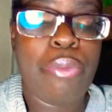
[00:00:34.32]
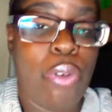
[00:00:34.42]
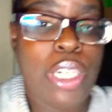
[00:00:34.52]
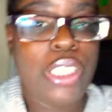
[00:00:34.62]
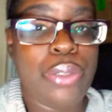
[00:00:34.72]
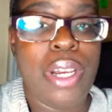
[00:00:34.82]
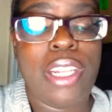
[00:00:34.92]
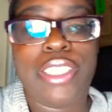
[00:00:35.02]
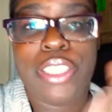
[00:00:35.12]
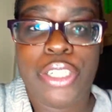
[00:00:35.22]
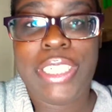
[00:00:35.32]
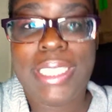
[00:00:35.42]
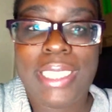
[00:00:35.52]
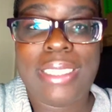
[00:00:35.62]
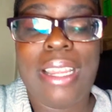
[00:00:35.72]
$42 to
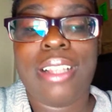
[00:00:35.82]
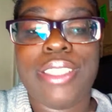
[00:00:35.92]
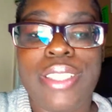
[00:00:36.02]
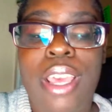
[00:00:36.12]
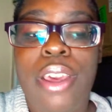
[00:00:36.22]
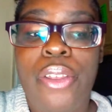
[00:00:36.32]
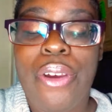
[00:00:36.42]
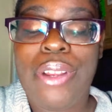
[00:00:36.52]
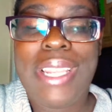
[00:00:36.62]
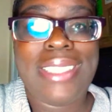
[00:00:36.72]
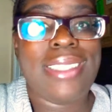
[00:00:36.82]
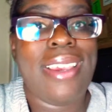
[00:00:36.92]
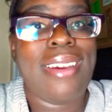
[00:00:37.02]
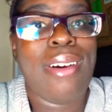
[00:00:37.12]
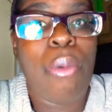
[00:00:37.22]
$36. So that's
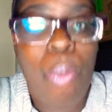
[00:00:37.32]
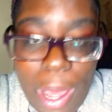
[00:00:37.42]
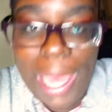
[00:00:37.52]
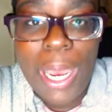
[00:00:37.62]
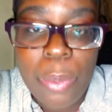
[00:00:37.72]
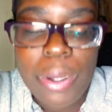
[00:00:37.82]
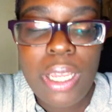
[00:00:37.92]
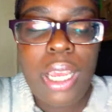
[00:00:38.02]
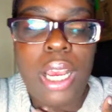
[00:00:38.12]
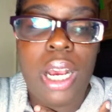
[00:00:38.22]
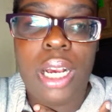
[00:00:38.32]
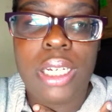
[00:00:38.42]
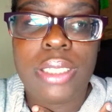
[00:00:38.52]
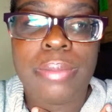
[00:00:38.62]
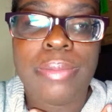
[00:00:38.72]
like wow,
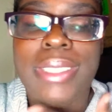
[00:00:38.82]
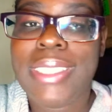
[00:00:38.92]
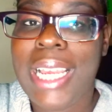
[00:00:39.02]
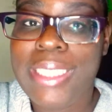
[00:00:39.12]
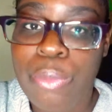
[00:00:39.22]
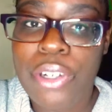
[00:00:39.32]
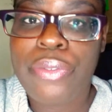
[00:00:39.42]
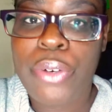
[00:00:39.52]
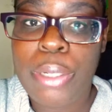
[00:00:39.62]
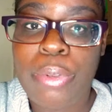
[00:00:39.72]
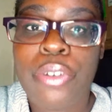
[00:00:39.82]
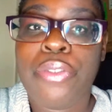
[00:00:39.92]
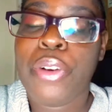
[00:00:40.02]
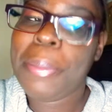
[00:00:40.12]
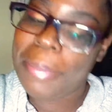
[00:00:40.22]
um, that's more affordable
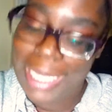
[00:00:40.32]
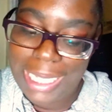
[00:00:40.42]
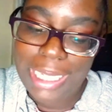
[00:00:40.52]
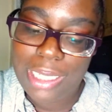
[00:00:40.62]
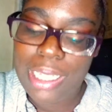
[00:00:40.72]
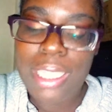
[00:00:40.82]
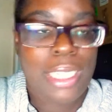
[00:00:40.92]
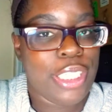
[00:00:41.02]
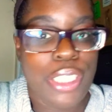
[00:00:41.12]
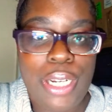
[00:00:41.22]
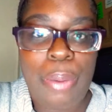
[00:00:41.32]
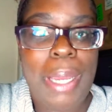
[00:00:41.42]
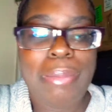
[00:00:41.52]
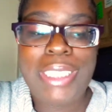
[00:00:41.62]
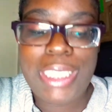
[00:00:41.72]
for me, cause you know
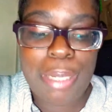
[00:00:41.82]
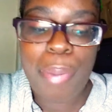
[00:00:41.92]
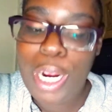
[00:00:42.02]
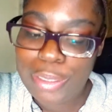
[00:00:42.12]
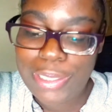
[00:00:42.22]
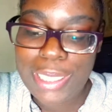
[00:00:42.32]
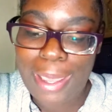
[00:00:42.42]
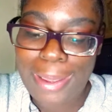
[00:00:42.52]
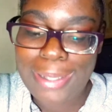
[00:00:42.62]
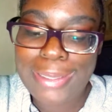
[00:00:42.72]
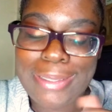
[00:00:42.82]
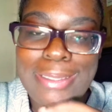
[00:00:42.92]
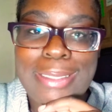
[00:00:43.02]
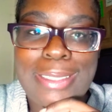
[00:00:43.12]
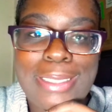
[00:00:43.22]
I'm a cheap person.
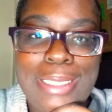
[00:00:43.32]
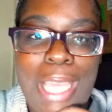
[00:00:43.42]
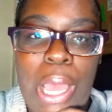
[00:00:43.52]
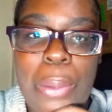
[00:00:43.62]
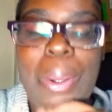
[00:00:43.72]
So